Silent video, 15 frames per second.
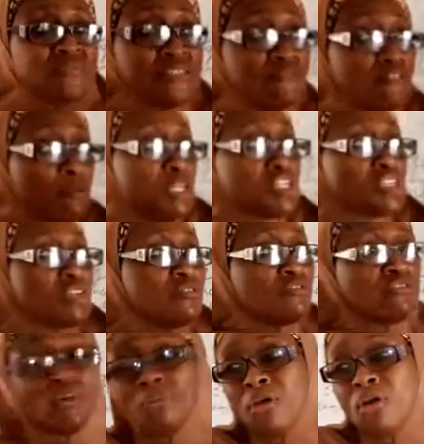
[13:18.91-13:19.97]
information
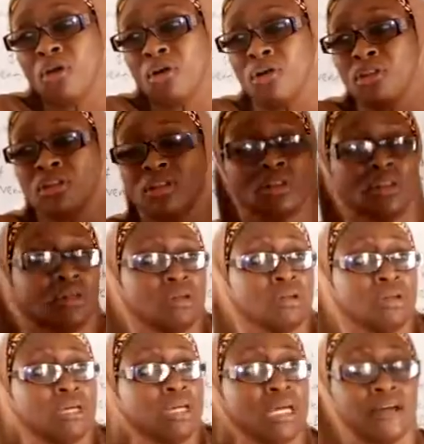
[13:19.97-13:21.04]

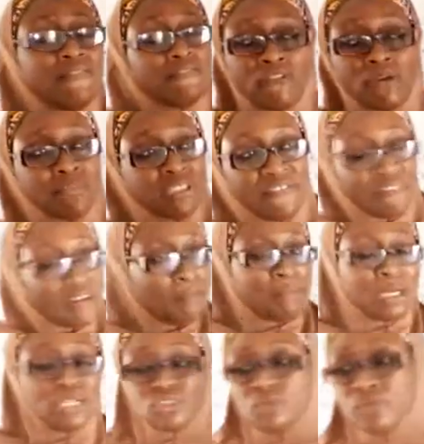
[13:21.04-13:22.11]
from different
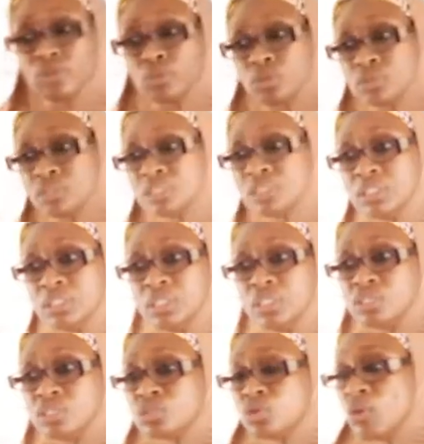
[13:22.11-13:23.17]
parts of the world. So